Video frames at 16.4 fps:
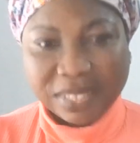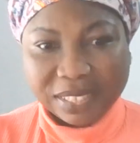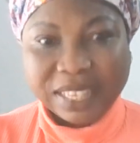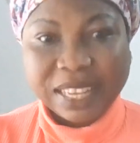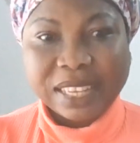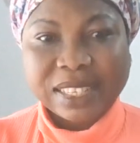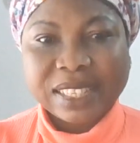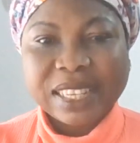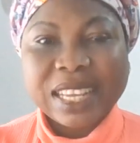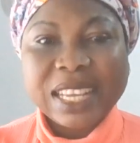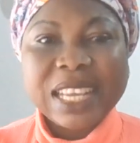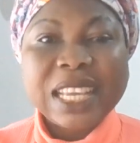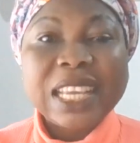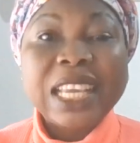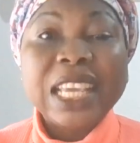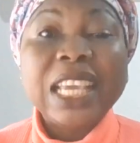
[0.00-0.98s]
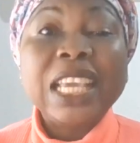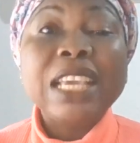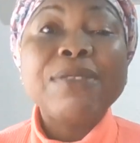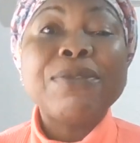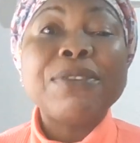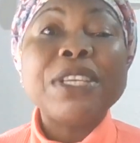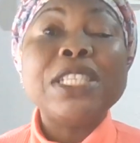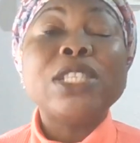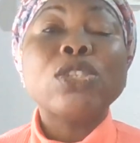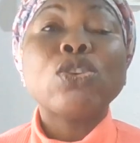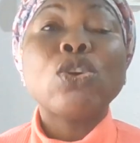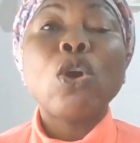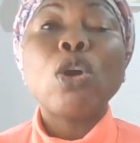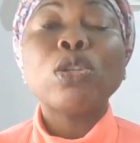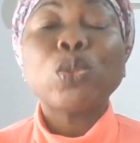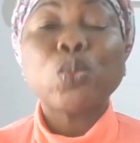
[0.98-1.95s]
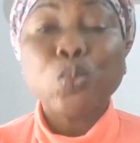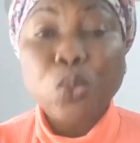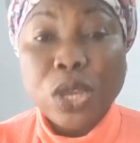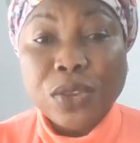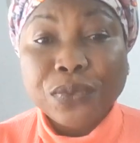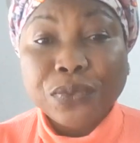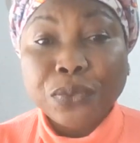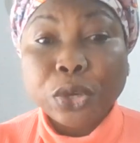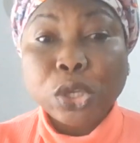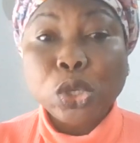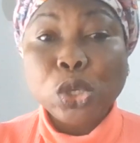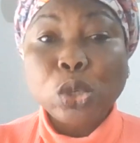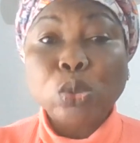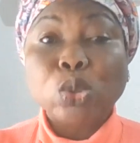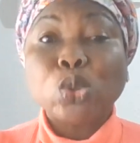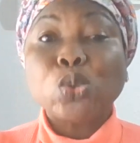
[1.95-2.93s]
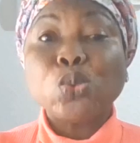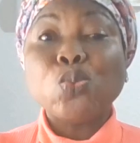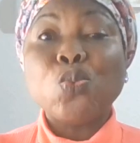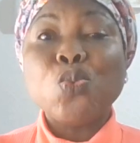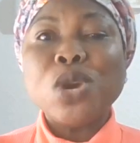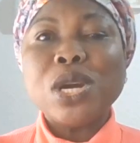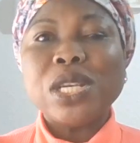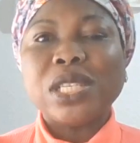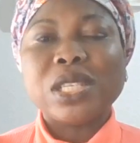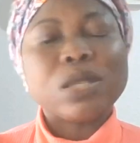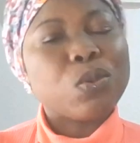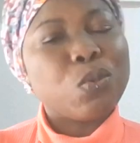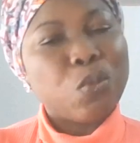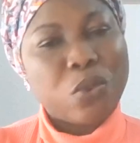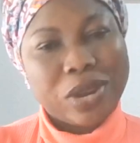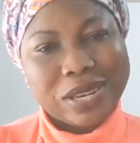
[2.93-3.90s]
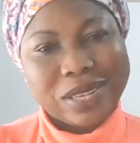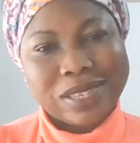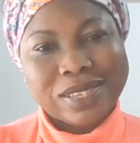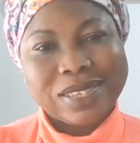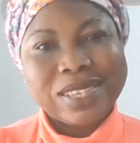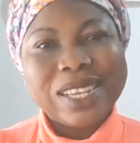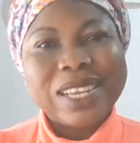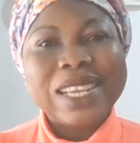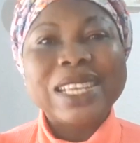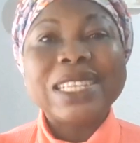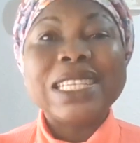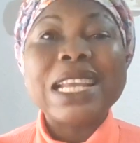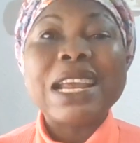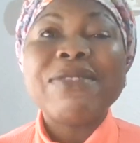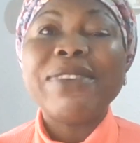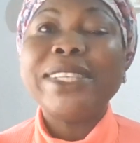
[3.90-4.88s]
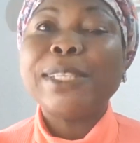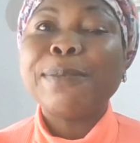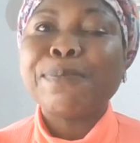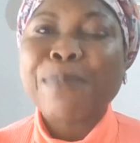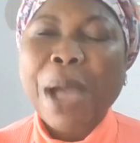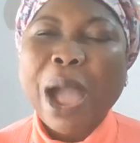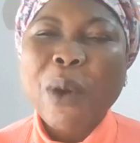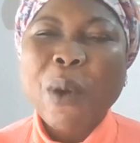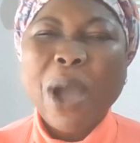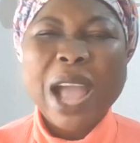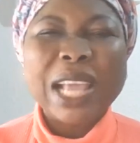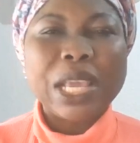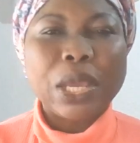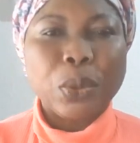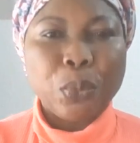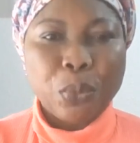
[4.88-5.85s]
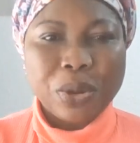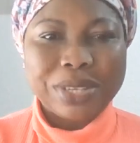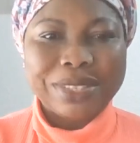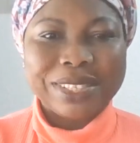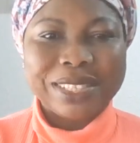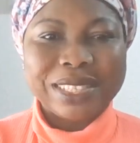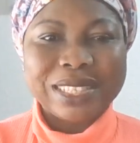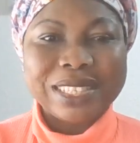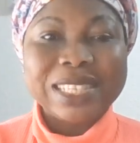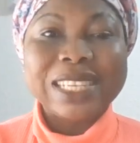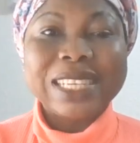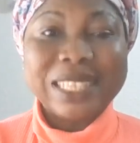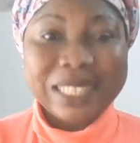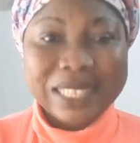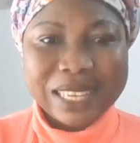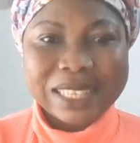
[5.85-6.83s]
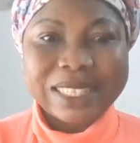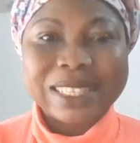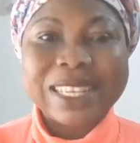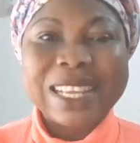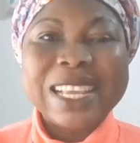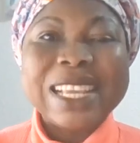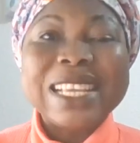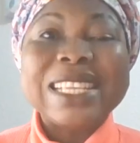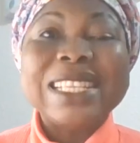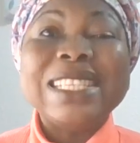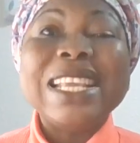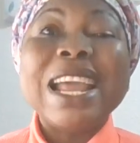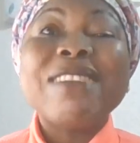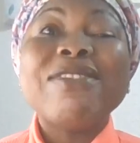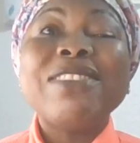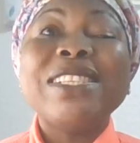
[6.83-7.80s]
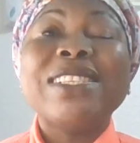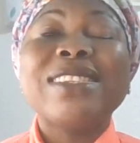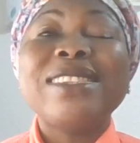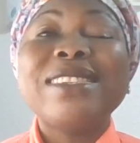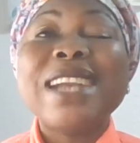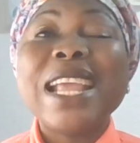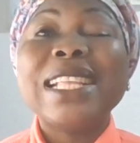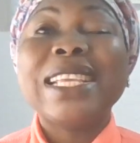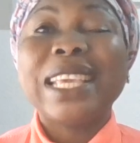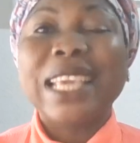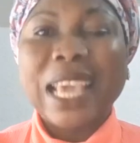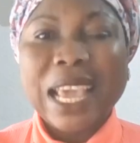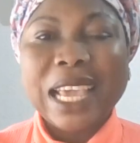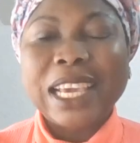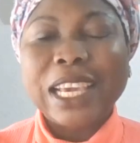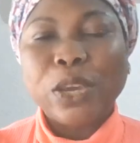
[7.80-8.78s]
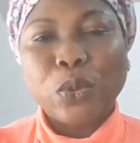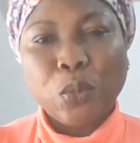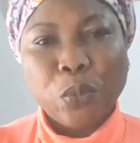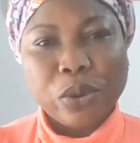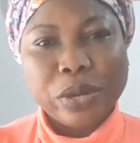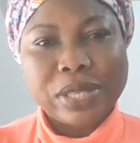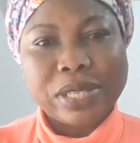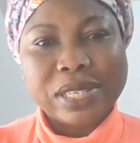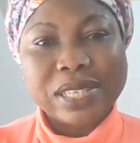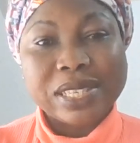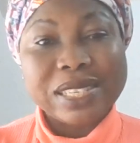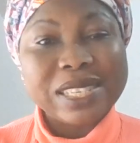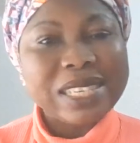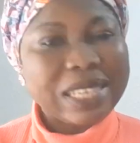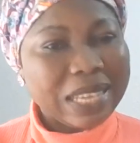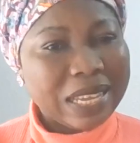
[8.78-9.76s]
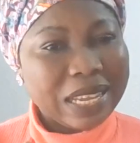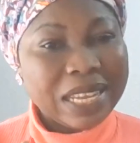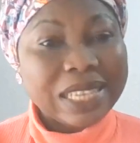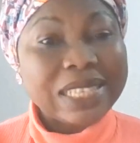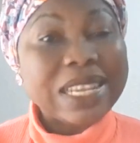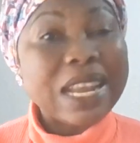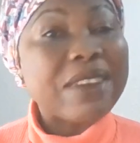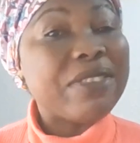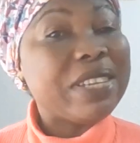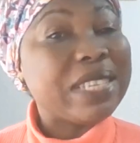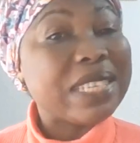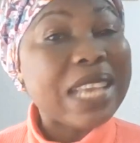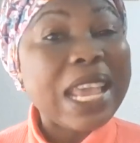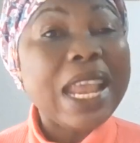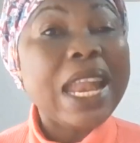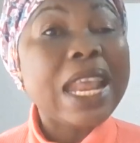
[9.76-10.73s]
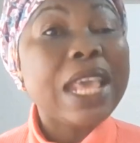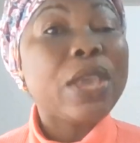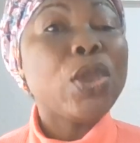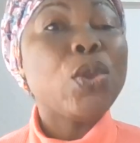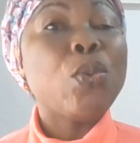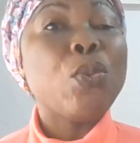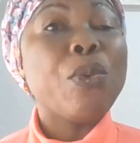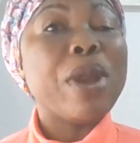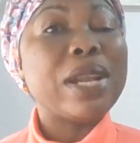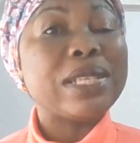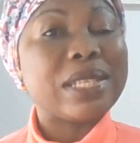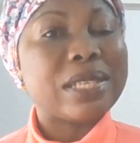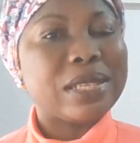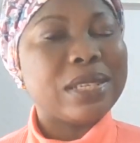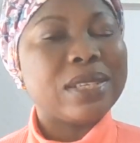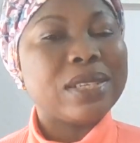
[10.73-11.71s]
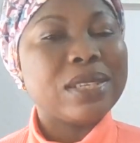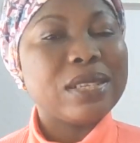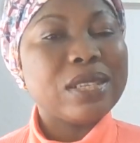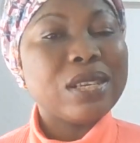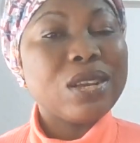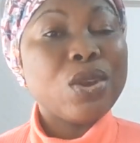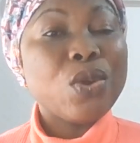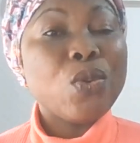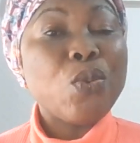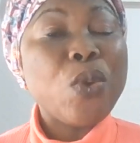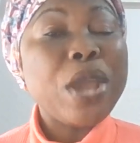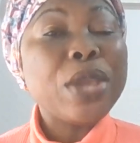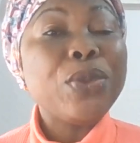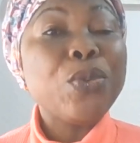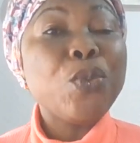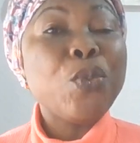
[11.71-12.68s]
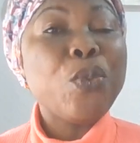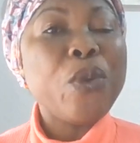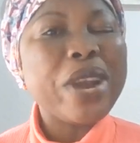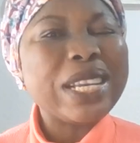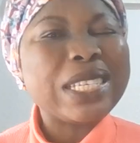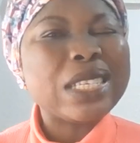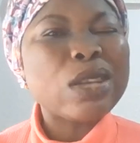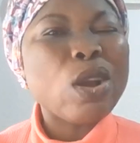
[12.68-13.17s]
Yes, if it's God's will for you to wait, there is power in waiting. Yes, there is great gain in waiting. There is healing in waiting. When you wait